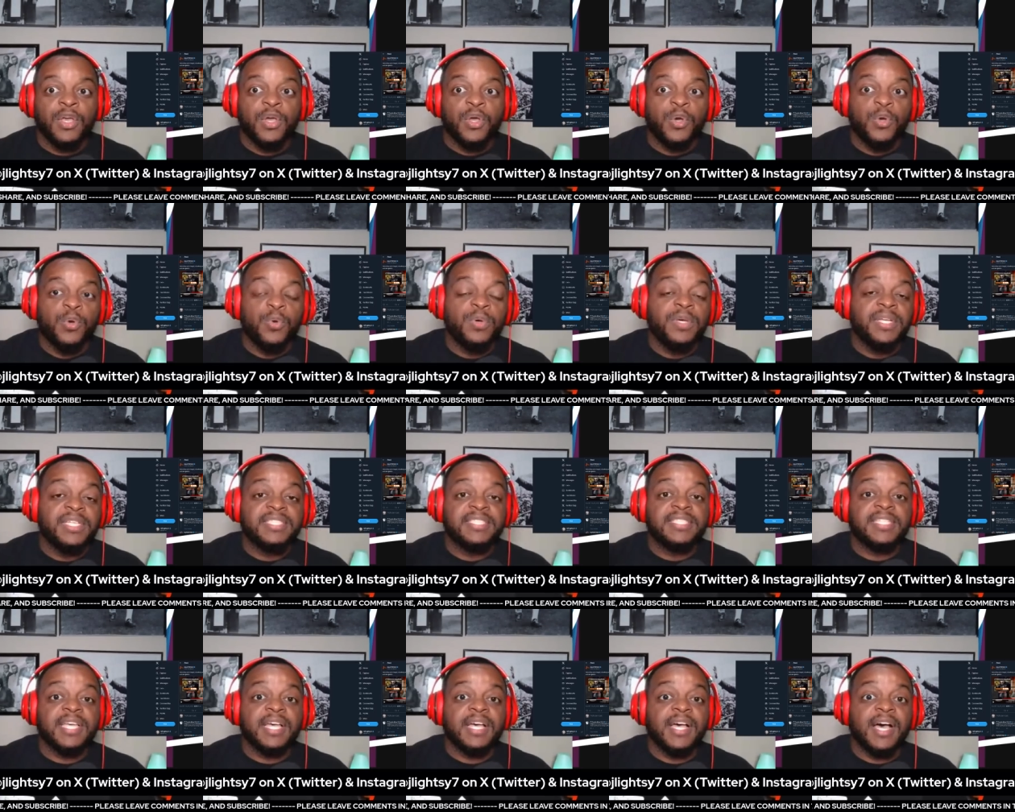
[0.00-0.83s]
who
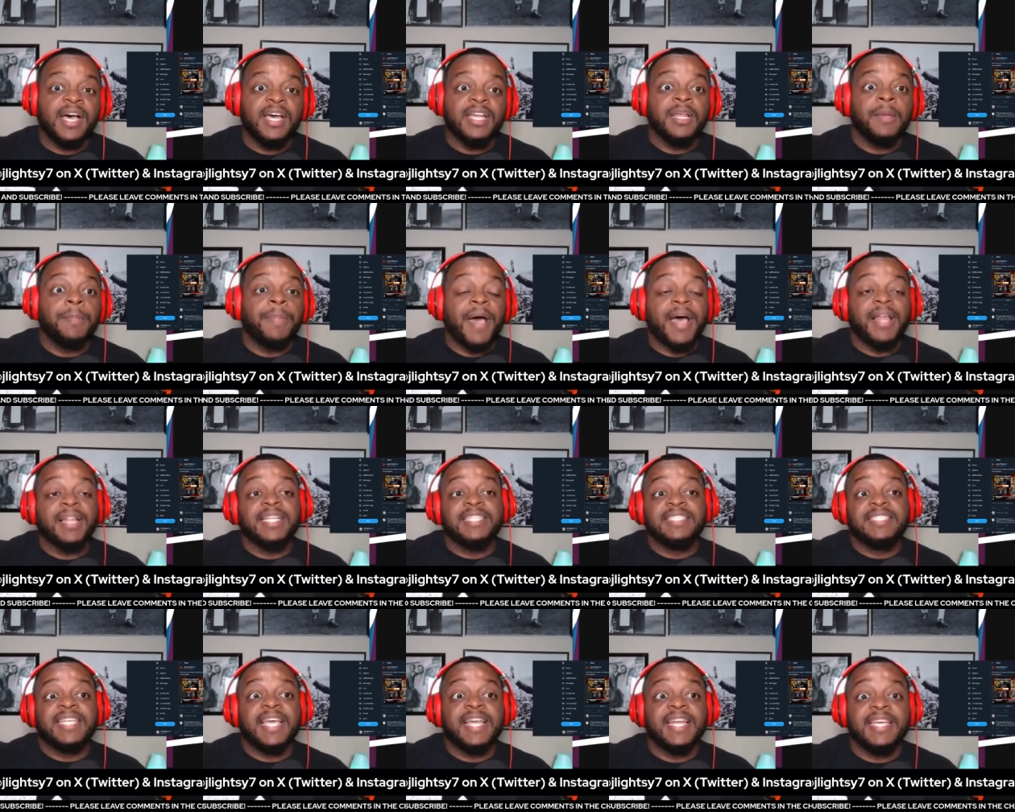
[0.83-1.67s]
is
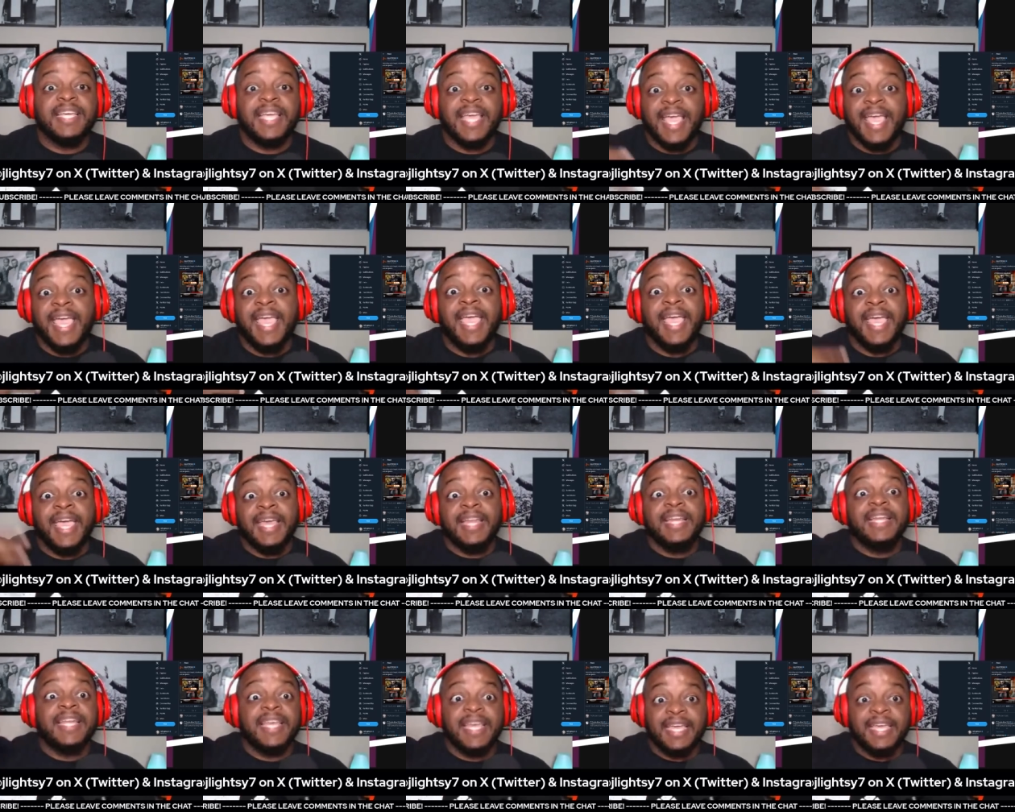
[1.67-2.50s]
unapologetic and